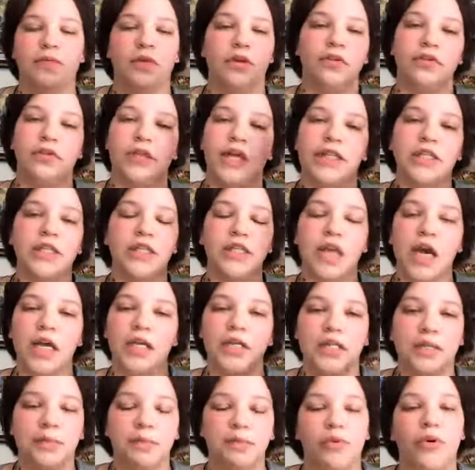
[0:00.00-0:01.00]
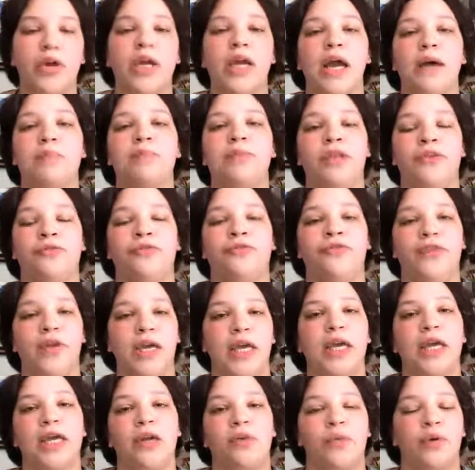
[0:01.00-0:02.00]
Let's not debris up the
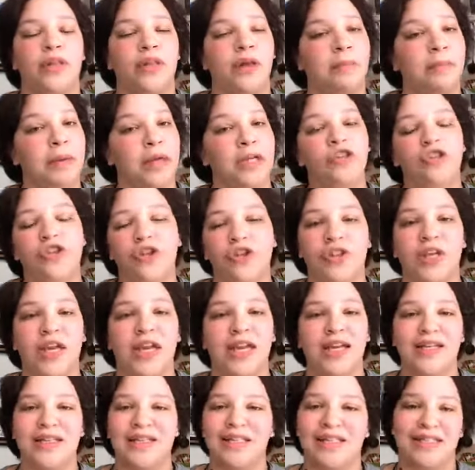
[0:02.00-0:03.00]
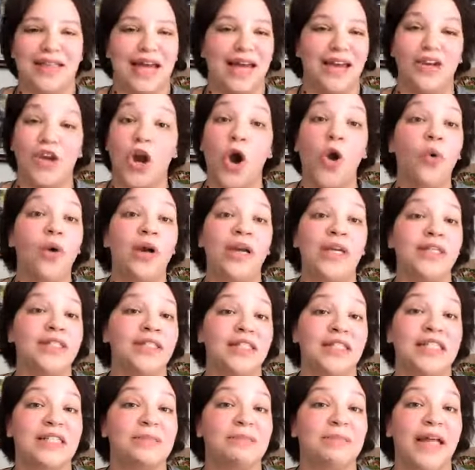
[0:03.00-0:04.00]
feed with a bunch of things that no one is
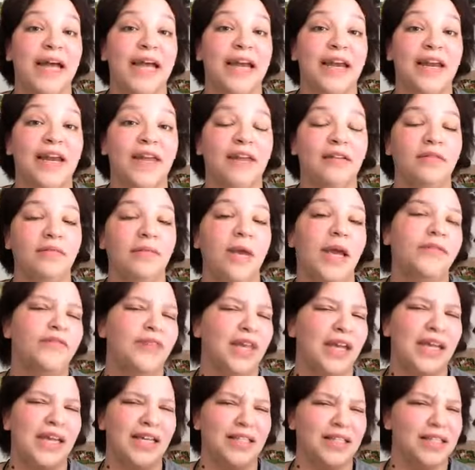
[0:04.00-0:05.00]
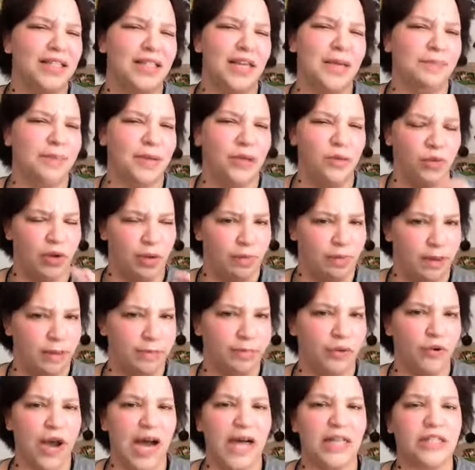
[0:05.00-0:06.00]
explaining and then get snippy when
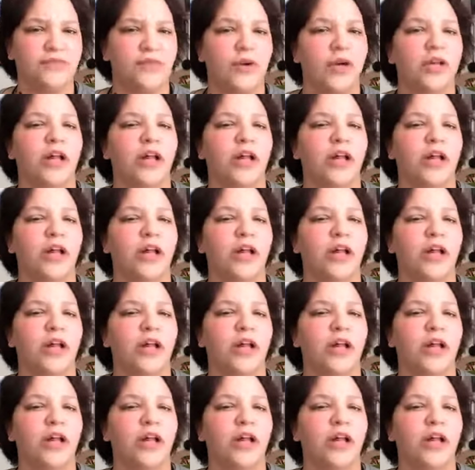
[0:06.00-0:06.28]
people ask for